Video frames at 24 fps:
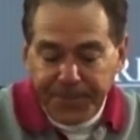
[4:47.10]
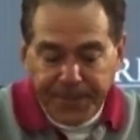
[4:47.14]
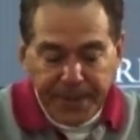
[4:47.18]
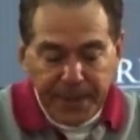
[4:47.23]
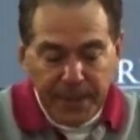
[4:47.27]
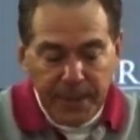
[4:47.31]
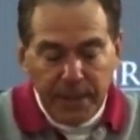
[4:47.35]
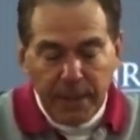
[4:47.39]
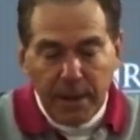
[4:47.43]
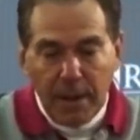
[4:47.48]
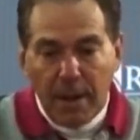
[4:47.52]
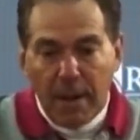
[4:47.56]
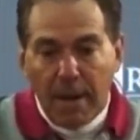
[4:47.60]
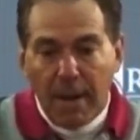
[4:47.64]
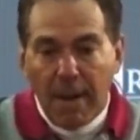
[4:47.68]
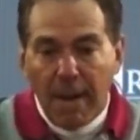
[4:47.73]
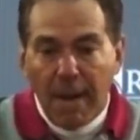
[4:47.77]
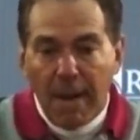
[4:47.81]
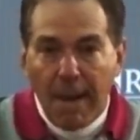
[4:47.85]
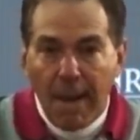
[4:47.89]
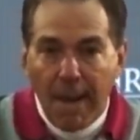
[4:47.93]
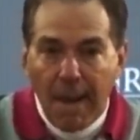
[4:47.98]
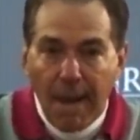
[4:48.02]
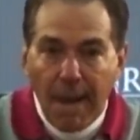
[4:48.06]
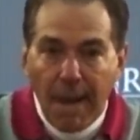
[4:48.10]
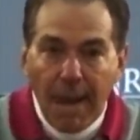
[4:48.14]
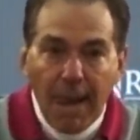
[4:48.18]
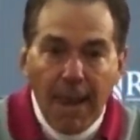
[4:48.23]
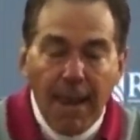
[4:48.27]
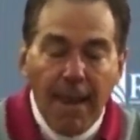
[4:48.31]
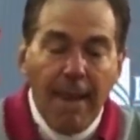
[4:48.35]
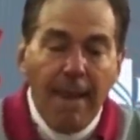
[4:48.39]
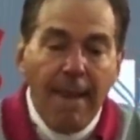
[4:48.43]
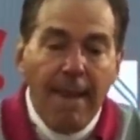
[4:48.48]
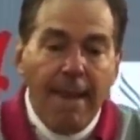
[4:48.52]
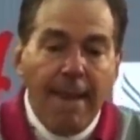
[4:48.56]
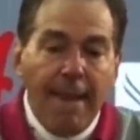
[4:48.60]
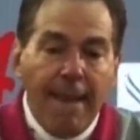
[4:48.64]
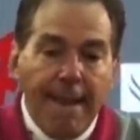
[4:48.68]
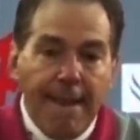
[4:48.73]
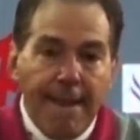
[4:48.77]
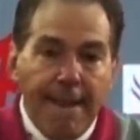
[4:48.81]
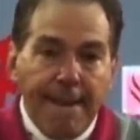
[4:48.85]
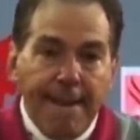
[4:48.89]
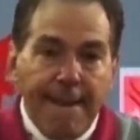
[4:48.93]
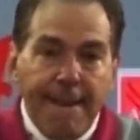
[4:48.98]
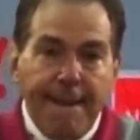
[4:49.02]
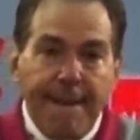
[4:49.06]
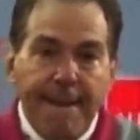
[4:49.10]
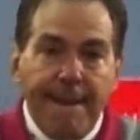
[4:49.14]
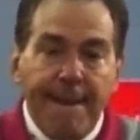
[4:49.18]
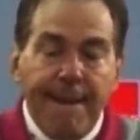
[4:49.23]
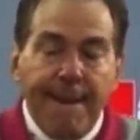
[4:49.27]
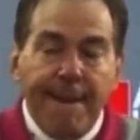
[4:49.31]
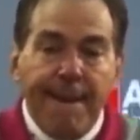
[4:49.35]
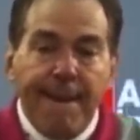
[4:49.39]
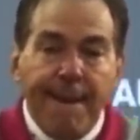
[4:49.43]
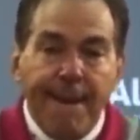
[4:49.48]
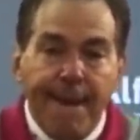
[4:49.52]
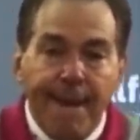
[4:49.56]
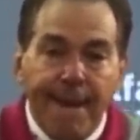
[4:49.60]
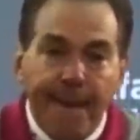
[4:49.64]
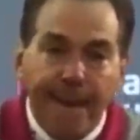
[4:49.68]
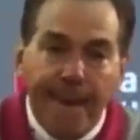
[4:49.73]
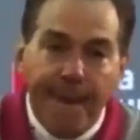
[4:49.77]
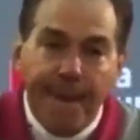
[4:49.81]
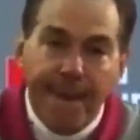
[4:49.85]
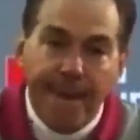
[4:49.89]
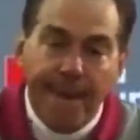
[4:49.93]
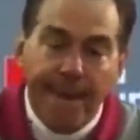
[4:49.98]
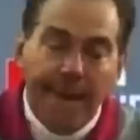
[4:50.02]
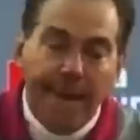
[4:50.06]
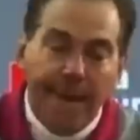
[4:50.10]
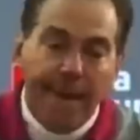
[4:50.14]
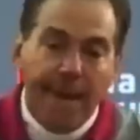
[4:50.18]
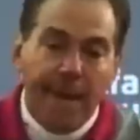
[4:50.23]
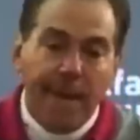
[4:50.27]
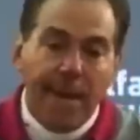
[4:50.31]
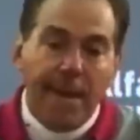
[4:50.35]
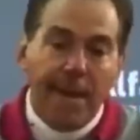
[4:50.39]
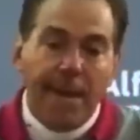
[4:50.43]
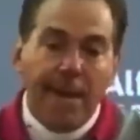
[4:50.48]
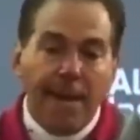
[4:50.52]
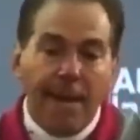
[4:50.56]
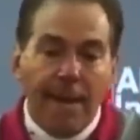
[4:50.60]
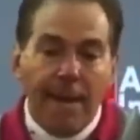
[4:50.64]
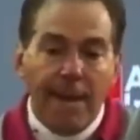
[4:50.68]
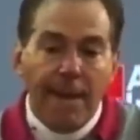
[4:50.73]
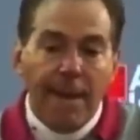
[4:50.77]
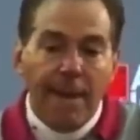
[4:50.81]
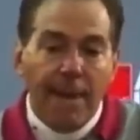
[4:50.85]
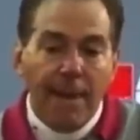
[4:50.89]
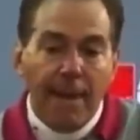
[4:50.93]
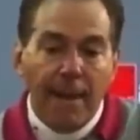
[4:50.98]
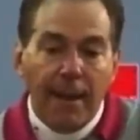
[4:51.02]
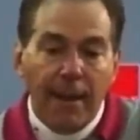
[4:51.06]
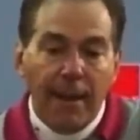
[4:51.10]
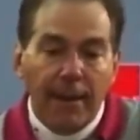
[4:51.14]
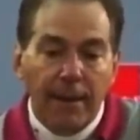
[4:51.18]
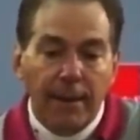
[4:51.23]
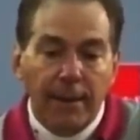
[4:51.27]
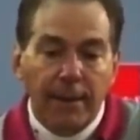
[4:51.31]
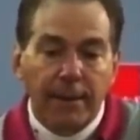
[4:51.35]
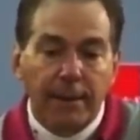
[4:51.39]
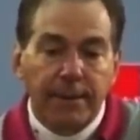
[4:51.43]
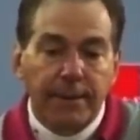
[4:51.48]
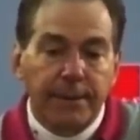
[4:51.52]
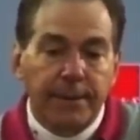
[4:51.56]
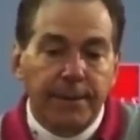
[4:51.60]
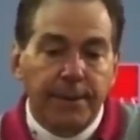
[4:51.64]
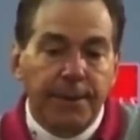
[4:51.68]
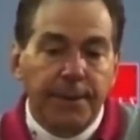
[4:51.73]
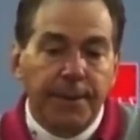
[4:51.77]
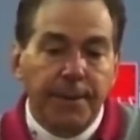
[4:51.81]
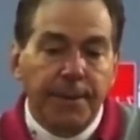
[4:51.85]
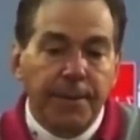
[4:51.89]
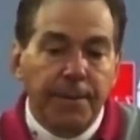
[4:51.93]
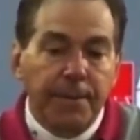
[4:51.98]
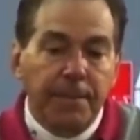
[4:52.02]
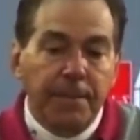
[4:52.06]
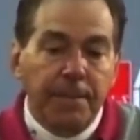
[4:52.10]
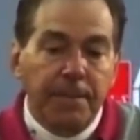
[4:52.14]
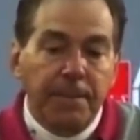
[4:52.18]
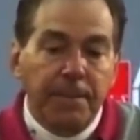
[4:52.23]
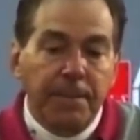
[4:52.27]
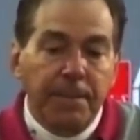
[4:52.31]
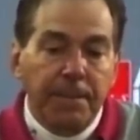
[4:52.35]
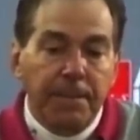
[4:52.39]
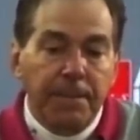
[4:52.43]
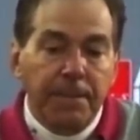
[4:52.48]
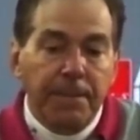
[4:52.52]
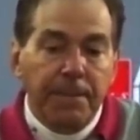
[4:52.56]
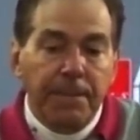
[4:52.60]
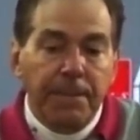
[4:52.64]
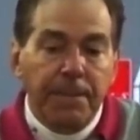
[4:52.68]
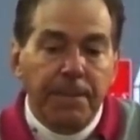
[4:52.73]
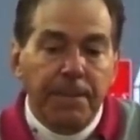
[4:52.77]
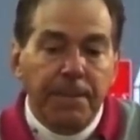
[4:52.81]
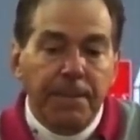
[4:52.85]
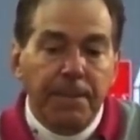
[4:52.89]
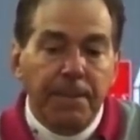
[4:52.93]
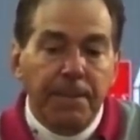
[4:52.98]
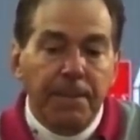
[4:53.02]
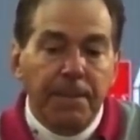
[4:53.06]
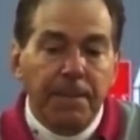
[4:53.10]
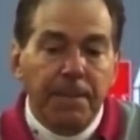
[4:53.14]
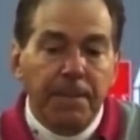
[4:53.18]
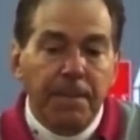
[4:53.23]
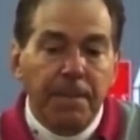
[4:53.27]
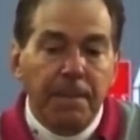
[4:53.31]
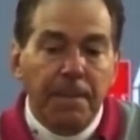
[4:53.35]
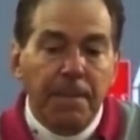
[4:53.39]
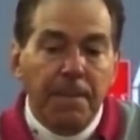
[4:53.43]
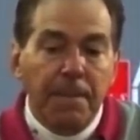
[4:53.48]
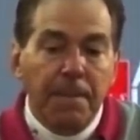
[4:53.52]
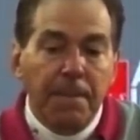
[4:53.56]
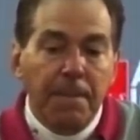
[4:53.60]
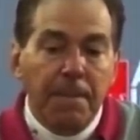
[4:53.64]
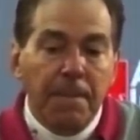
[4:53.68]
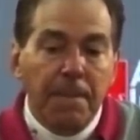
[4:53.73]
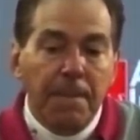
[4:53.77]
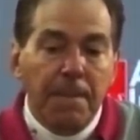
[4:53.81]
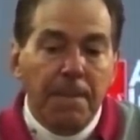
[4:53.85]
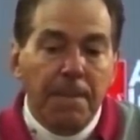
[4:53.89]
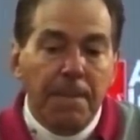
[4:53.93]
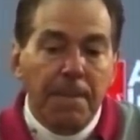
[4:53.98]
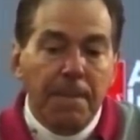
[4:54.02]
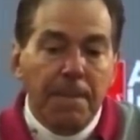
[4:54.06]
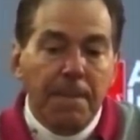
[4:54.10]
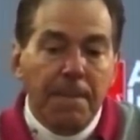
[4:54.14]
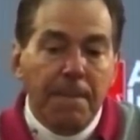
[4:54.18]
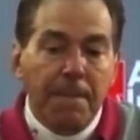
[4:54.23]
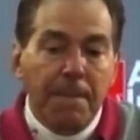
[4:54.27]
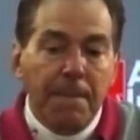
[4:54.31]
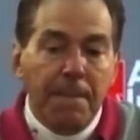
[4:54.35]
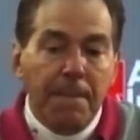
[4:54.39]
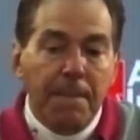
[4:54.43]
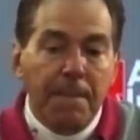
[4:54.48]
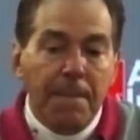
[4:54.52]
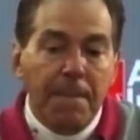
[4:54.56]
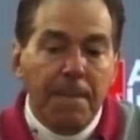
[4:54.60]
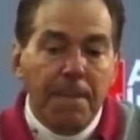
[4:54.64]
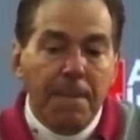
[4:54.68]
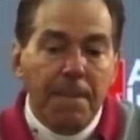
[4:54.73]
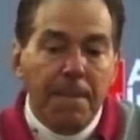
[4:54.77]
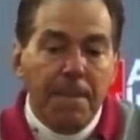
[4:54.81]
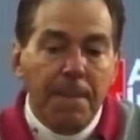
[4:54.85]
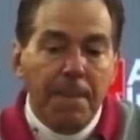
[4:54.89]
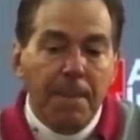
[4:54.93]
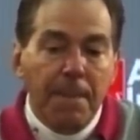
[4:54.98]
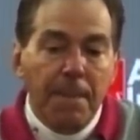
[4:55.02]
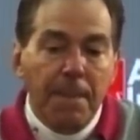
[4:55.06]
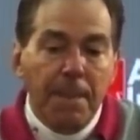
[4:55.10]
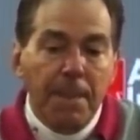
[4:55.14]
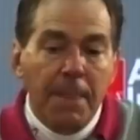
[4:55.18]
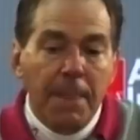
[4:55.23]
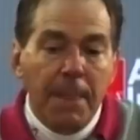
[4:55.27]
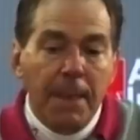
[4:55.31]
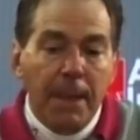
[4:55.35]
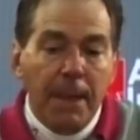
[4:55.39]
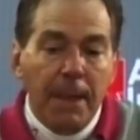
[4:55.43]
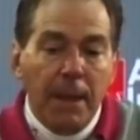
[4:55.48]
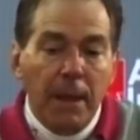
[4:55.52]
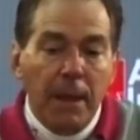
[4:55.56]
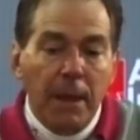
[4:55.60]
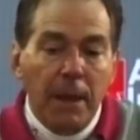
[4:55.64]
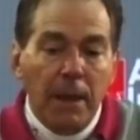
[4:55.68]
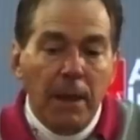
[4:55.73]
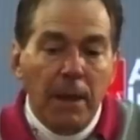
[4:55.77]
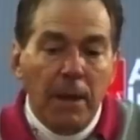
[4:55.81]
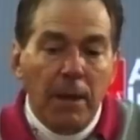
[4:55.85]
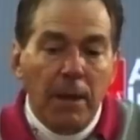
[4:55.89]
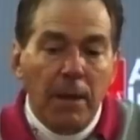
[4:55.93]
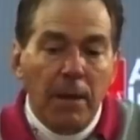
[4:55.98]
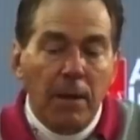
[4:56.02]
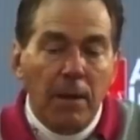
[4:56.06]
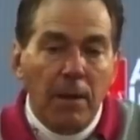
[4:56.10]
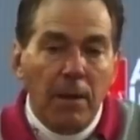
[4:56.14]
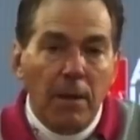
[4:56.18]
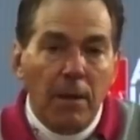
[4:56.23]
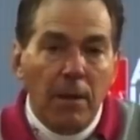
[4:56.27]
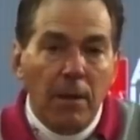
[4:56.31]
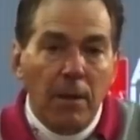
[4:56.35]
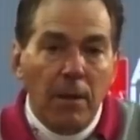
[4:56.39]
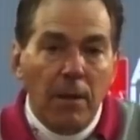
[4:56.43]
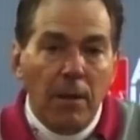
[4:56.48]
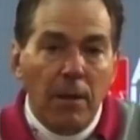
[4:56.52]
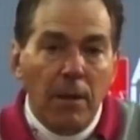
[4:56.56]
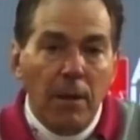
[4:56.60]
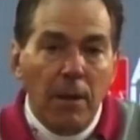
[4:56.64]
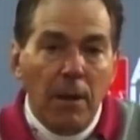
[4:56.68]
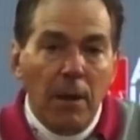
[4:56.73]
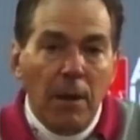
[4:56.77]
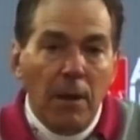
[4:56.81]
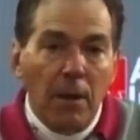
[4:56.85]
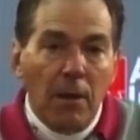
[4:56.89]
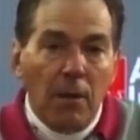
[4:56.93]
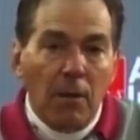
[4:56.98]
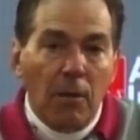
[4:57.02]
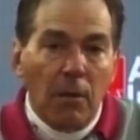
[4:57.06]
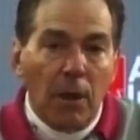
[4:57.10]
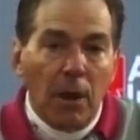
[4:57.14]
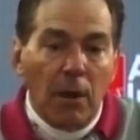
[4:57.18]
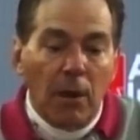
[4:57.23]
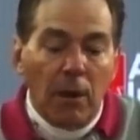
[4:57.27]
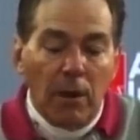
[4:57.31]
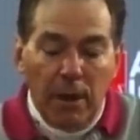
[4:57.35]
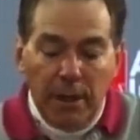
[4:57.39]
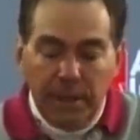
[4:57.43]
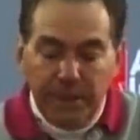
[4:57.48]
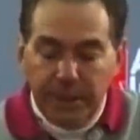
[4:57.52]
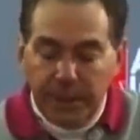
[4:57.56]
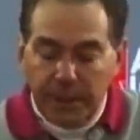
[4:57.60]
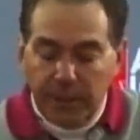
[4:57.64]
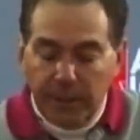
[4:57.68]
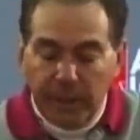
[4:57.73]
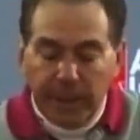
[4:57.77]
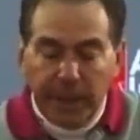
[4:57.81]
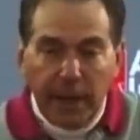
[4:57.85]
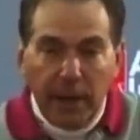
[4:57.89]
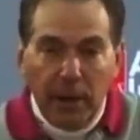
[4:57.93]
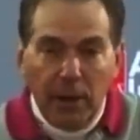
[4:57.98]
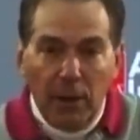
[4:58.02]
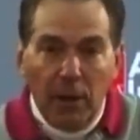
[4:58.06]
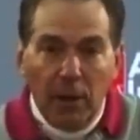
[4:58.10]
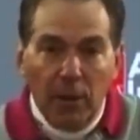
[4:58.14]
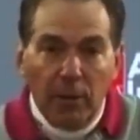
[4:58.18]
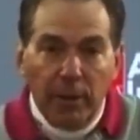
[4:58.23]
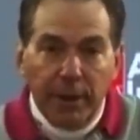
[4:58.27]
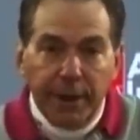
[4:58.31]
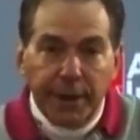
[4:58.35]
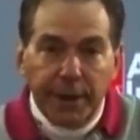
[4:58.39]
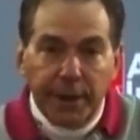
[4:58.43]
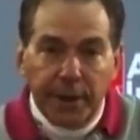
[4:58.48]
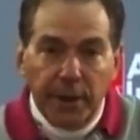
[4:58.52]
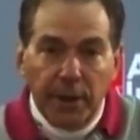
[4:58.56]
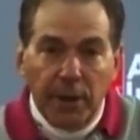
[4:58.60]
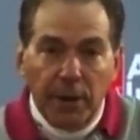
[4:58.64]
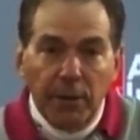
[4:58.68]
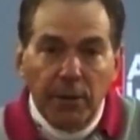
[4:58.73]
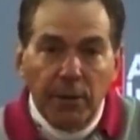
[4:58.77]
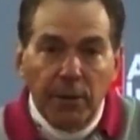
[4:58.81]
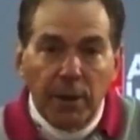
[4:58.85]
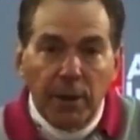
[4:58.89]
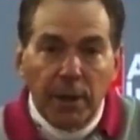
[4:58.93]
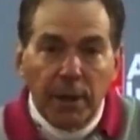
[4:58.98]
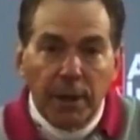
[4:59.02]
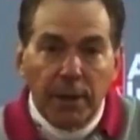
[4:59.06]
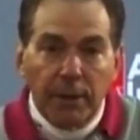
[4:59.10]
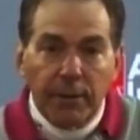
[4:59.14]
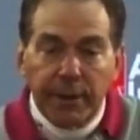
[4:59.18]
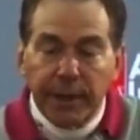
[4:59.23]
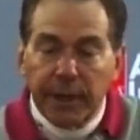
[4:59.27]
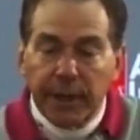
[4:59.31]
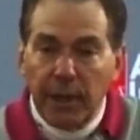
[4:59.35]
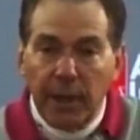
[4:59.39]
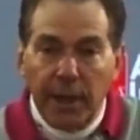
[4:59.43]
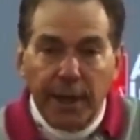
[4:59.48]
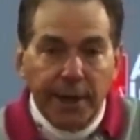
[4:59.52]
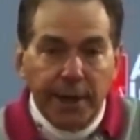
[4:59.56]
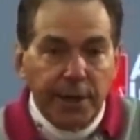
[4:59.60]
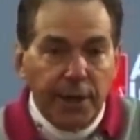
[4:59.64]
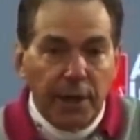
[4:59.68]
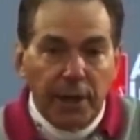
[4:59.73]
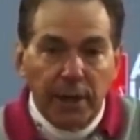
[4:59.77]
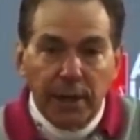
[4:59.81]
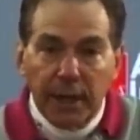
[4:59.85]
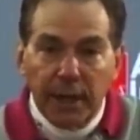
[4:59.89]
We'll go to Charlie Potter. Yeah, Coach, you uh, talked about the offensive line and the injuries there. So just what are you looking for from that group, and what do you see from them today? Well, I think we got a long way to go. Uh, we got a lot of young